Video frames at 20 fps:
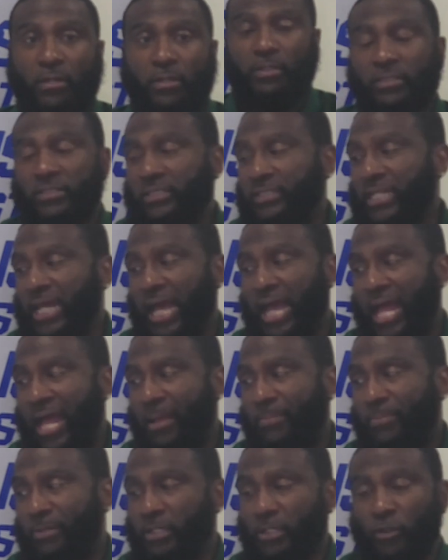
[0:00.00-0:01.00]
It's not
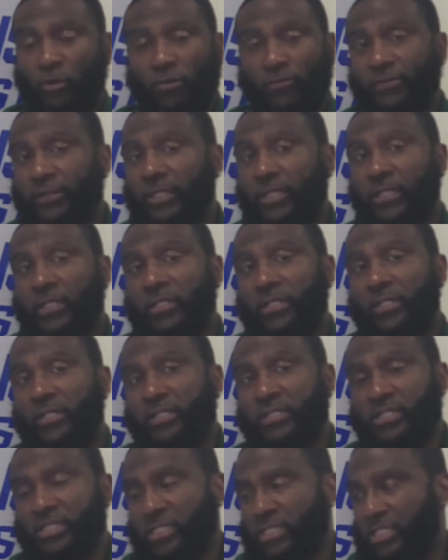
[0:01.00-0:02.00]
happening over here.
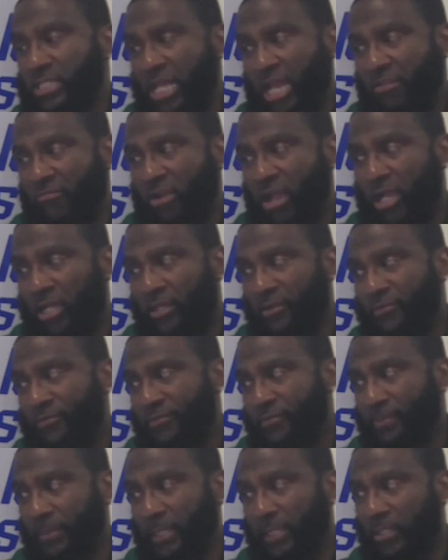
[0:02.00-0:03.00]
It's just not rocking
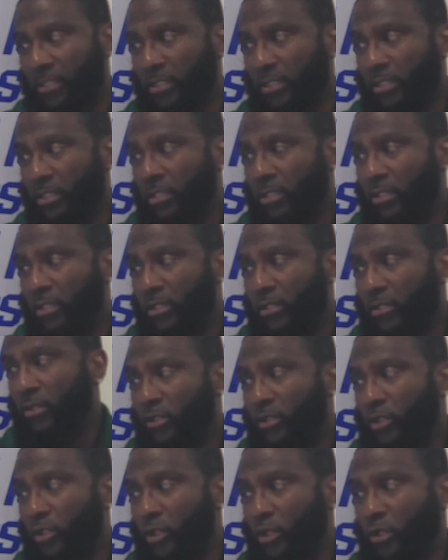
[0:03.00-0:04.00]
for me.
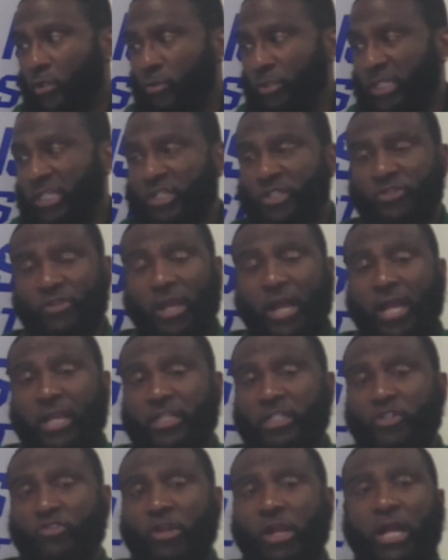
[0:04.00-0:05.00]
You know, we could try
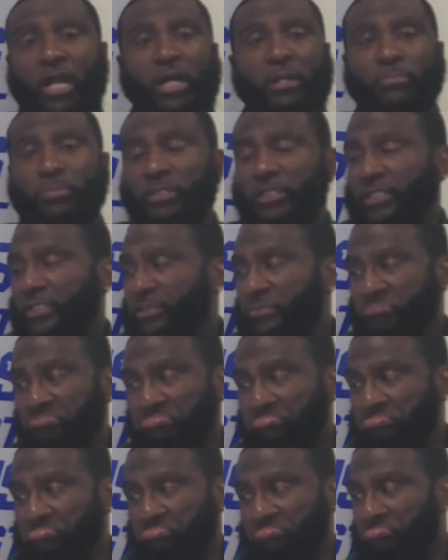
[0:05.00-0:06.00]
and try, but
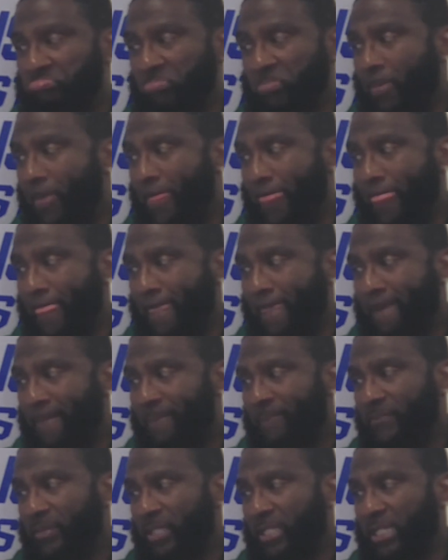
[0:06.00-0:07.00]

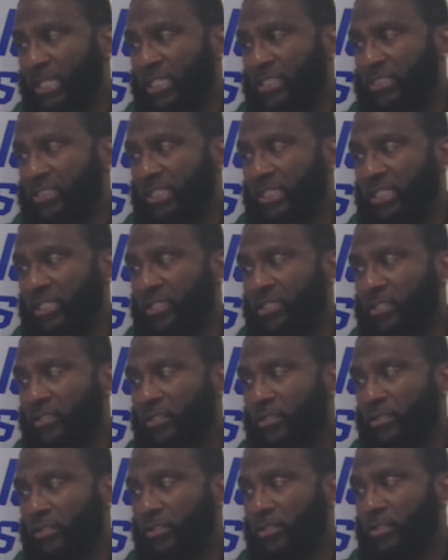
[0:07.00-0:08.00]
it ain't there.
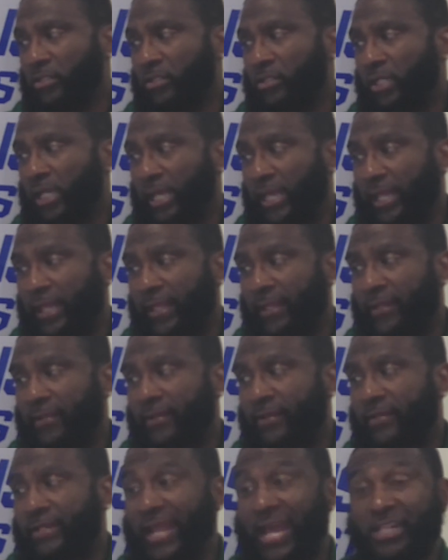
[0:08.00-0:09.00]

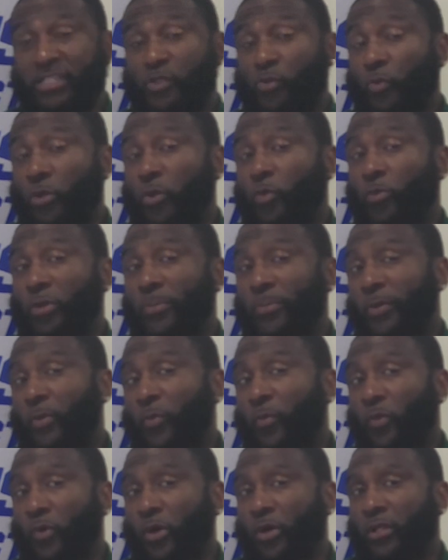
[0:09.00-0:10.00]
And that's what
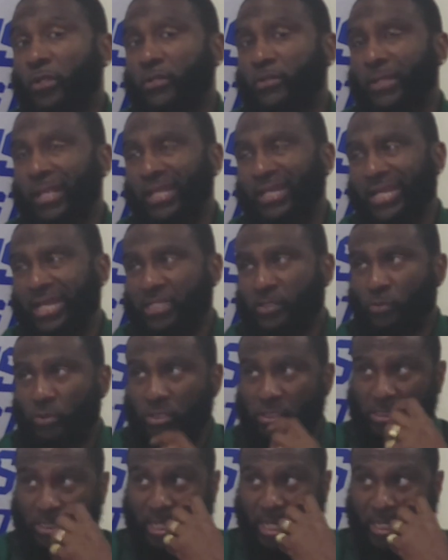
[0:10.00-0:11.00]
women want. And that's
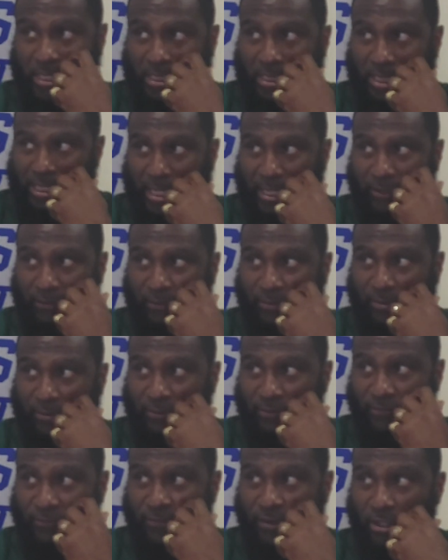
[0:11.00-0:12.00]
what's kind of like
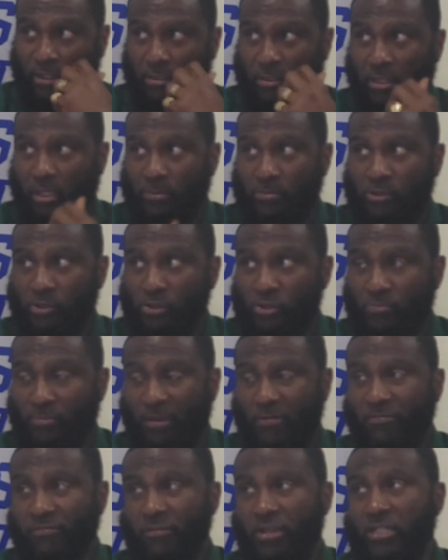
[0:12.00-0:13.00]
fucked up, excuse
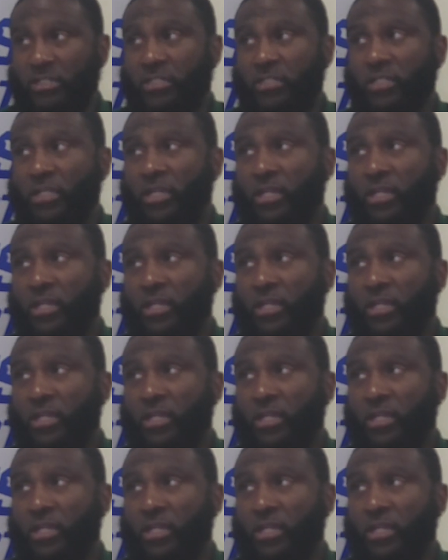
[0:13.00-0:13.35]
my French.